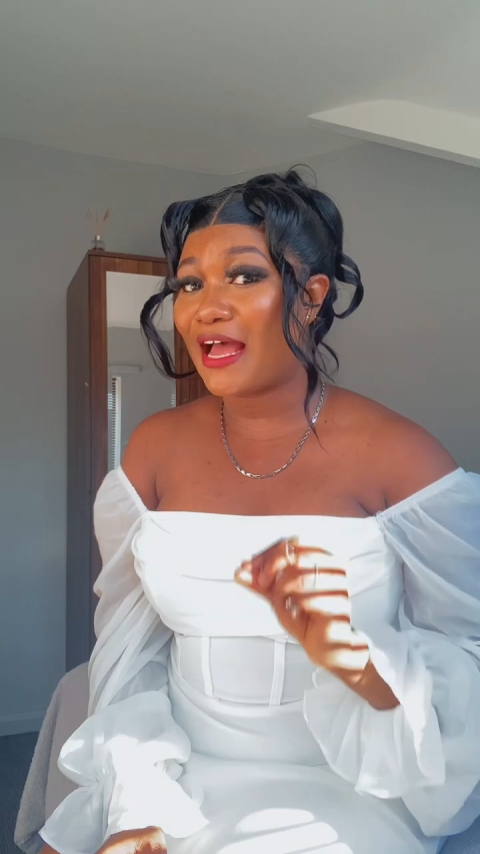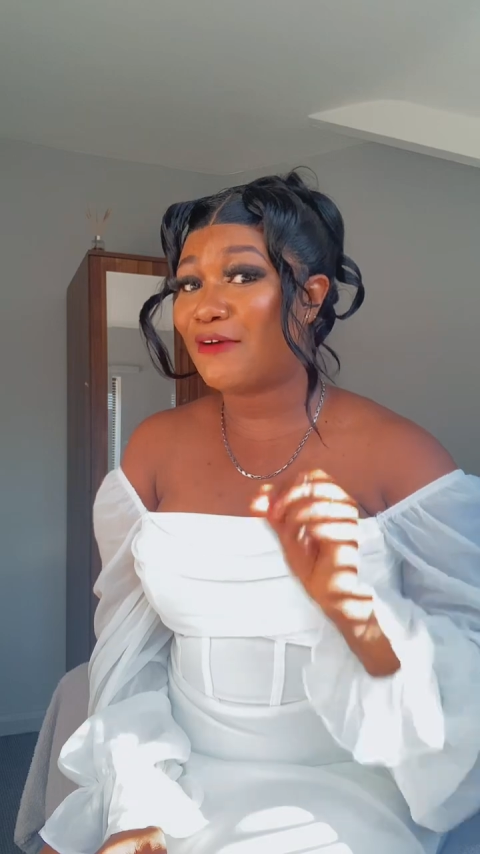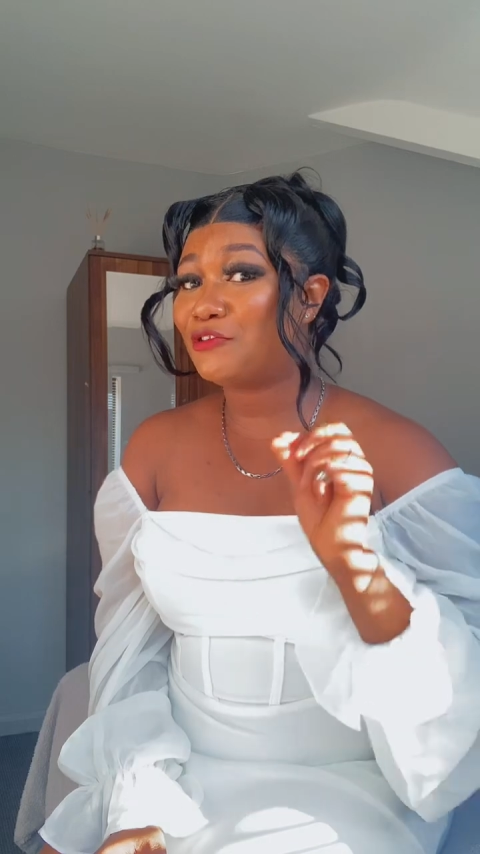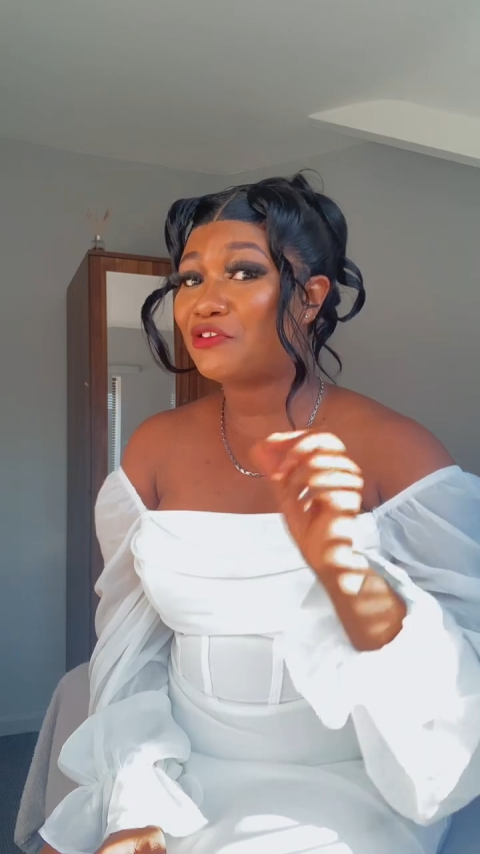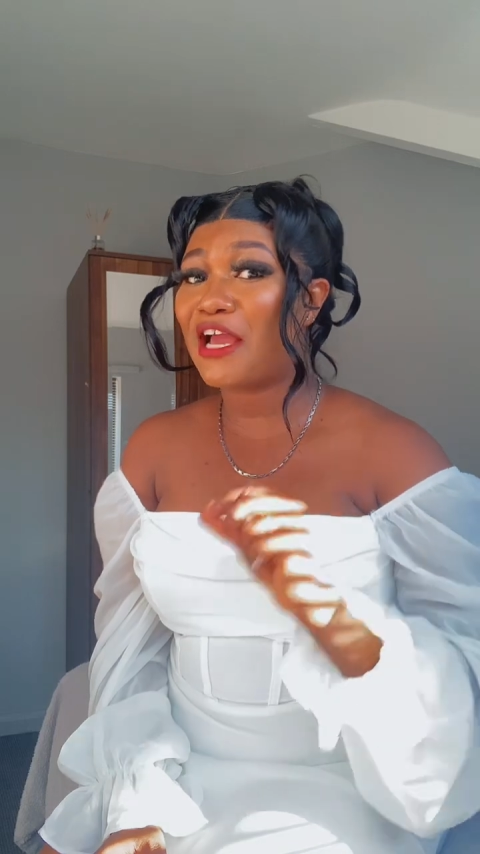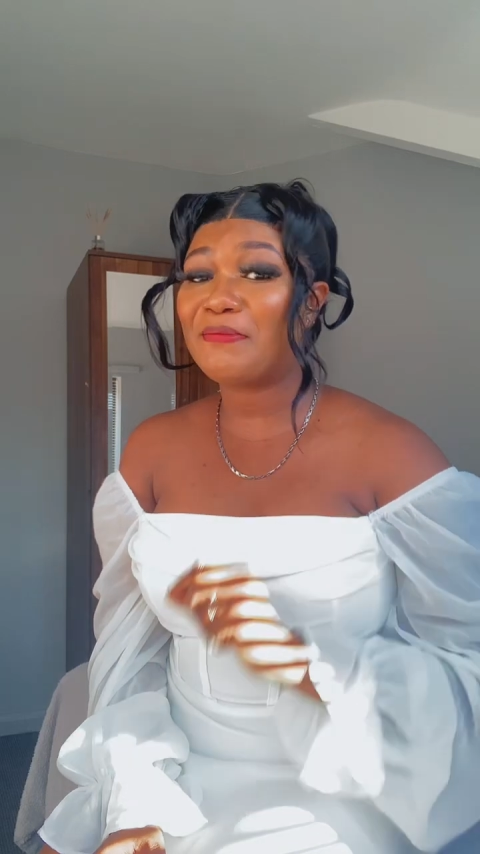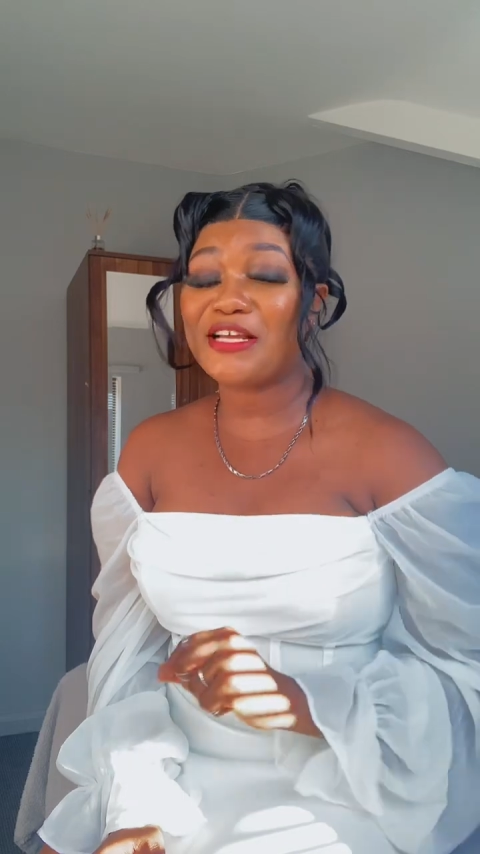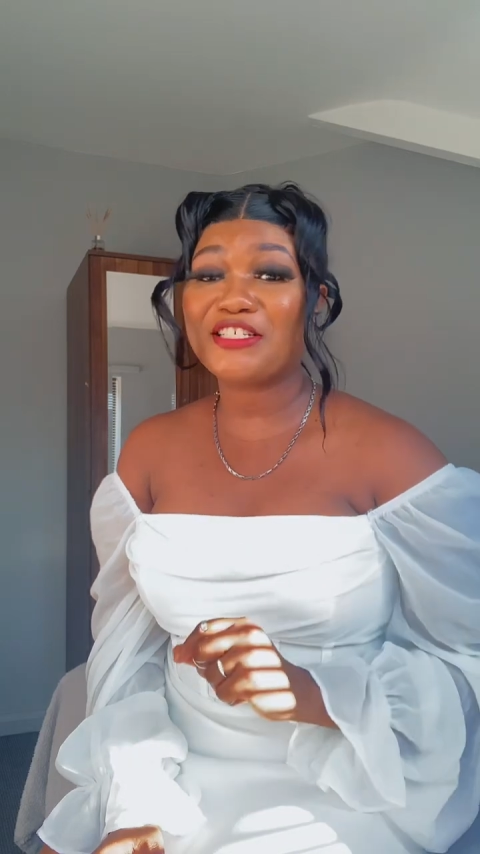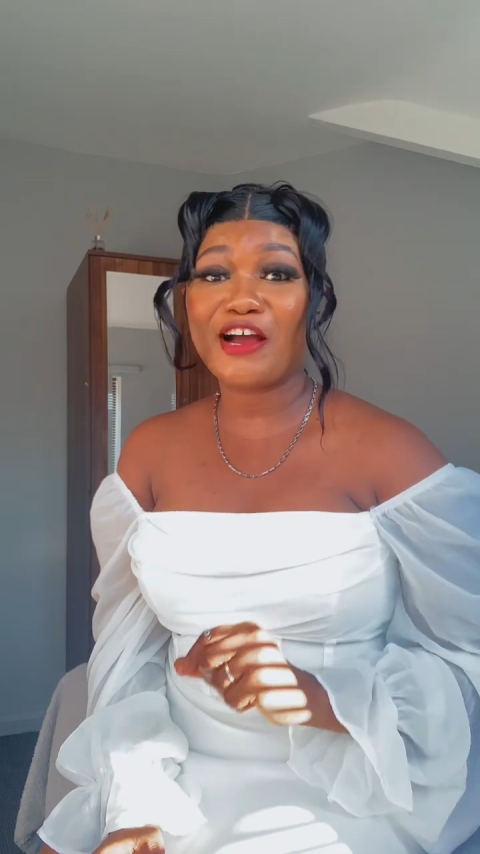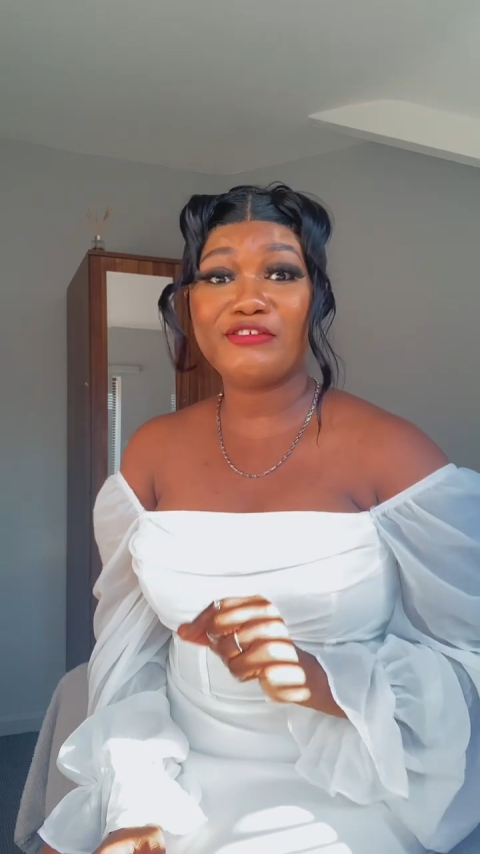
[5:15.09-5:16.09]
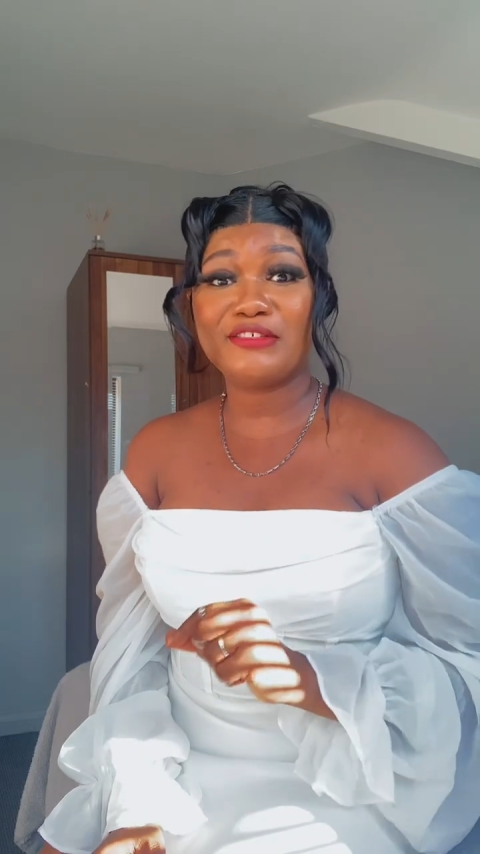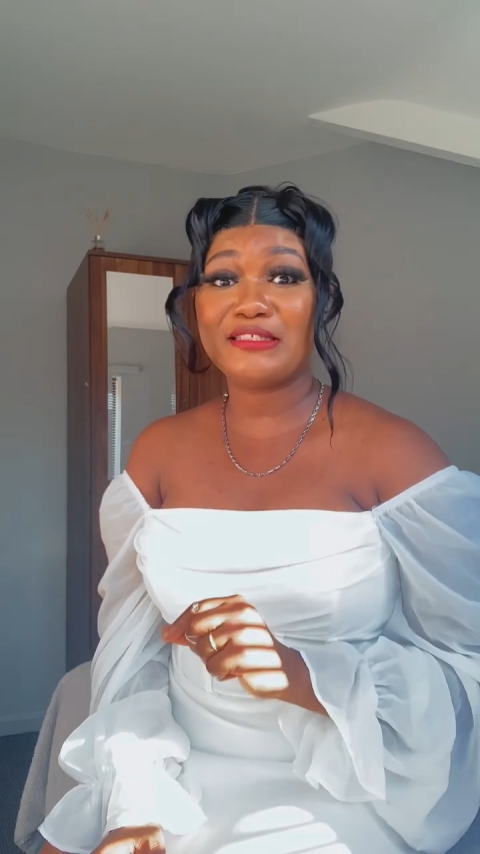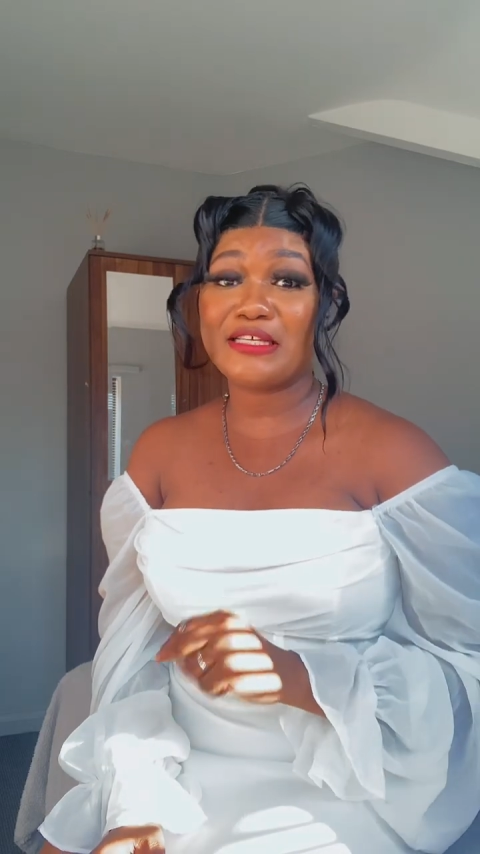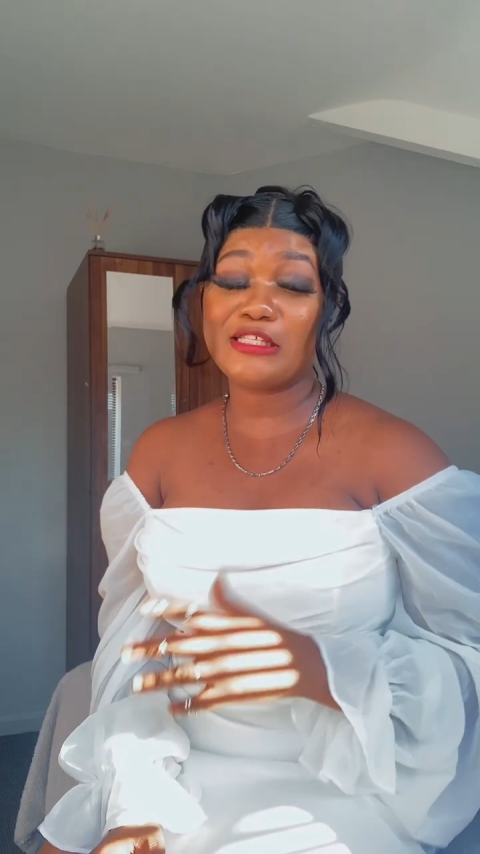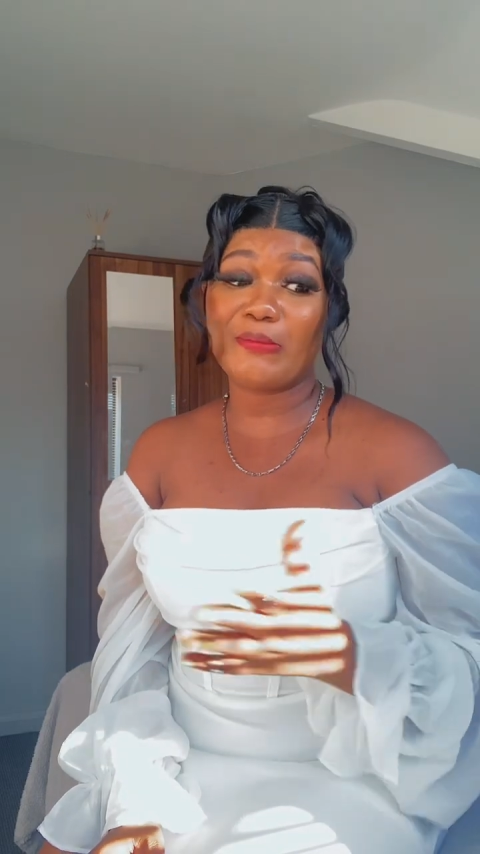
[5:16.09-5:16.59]
I've tried my child on
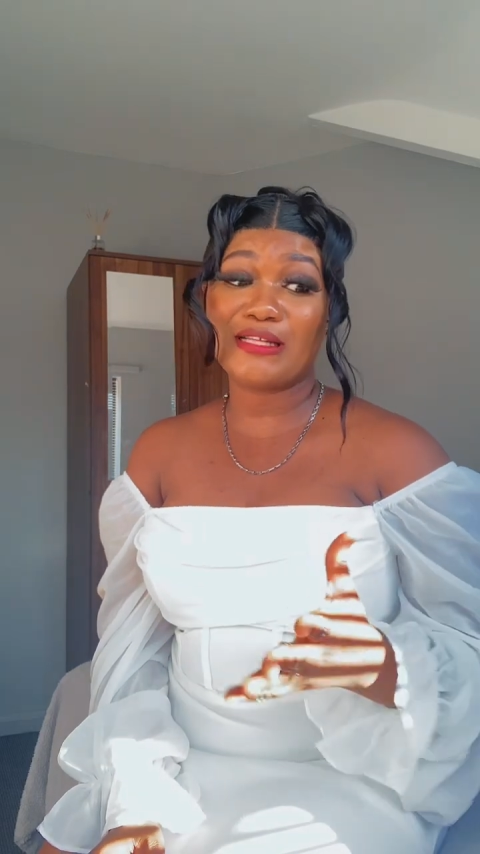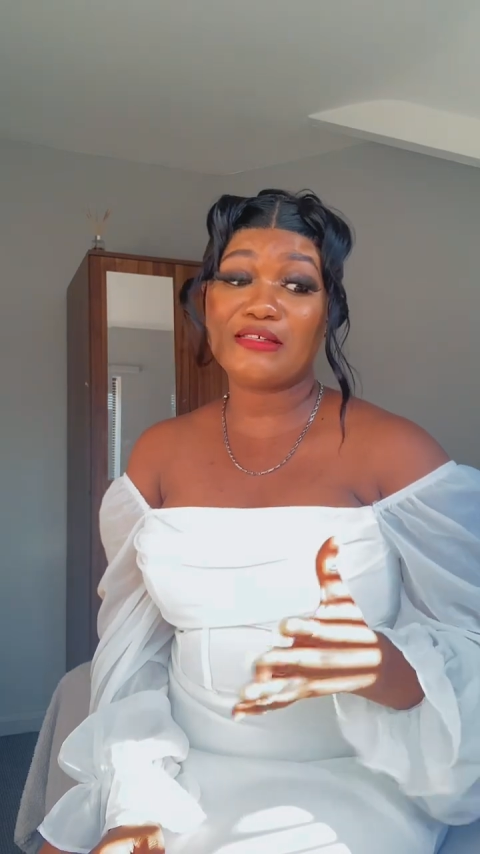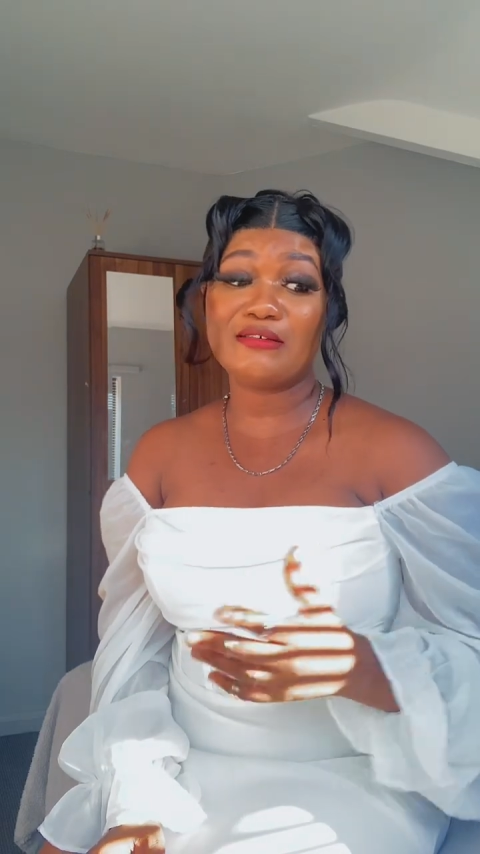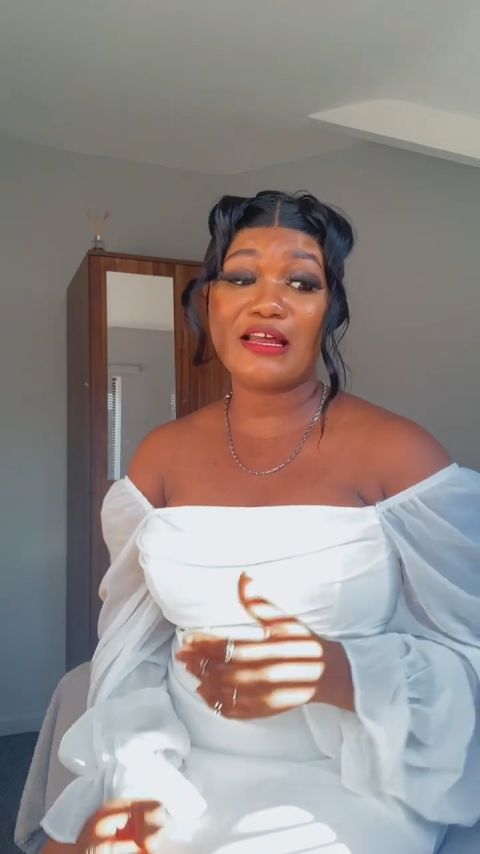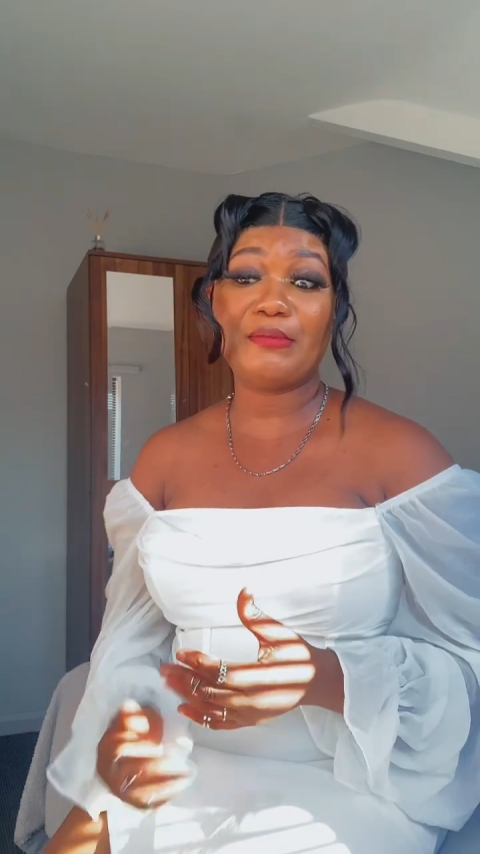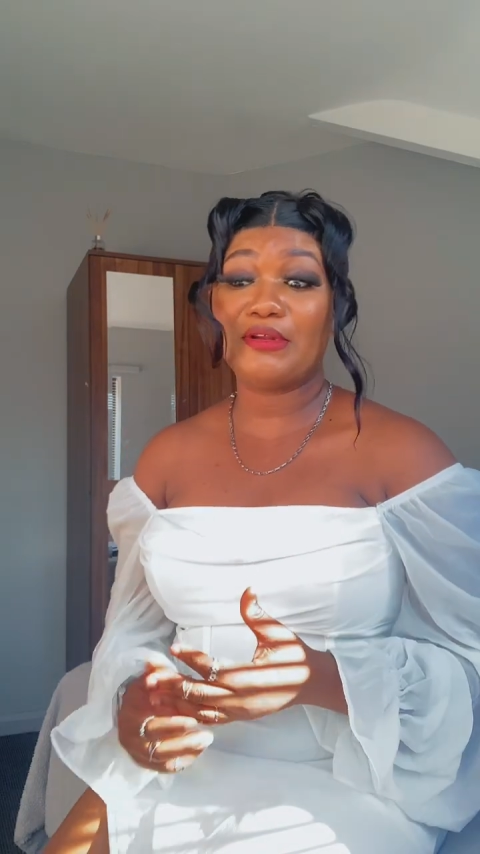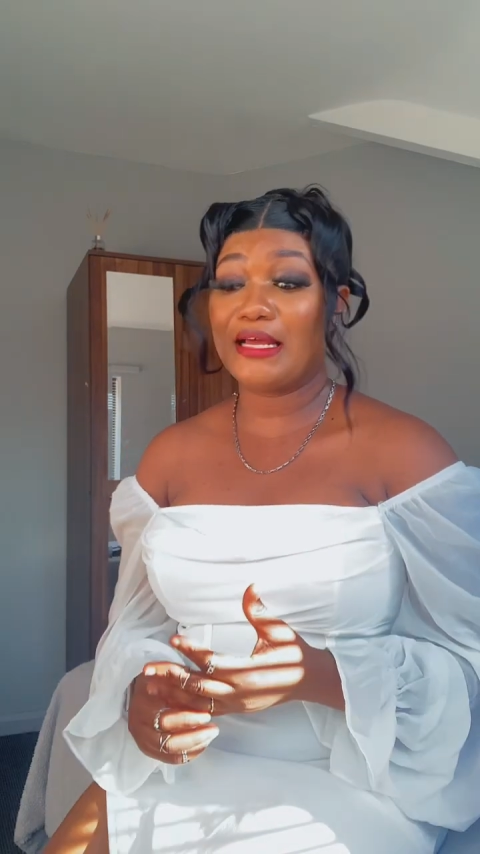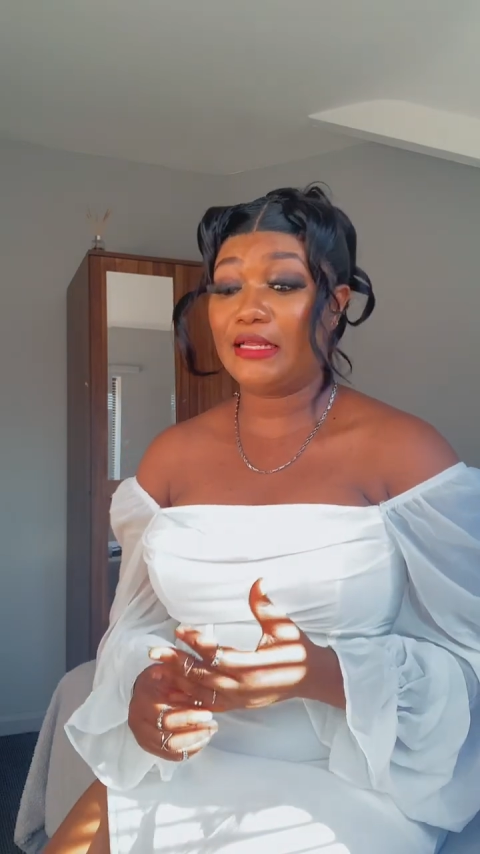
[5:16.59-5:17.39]
this particular meal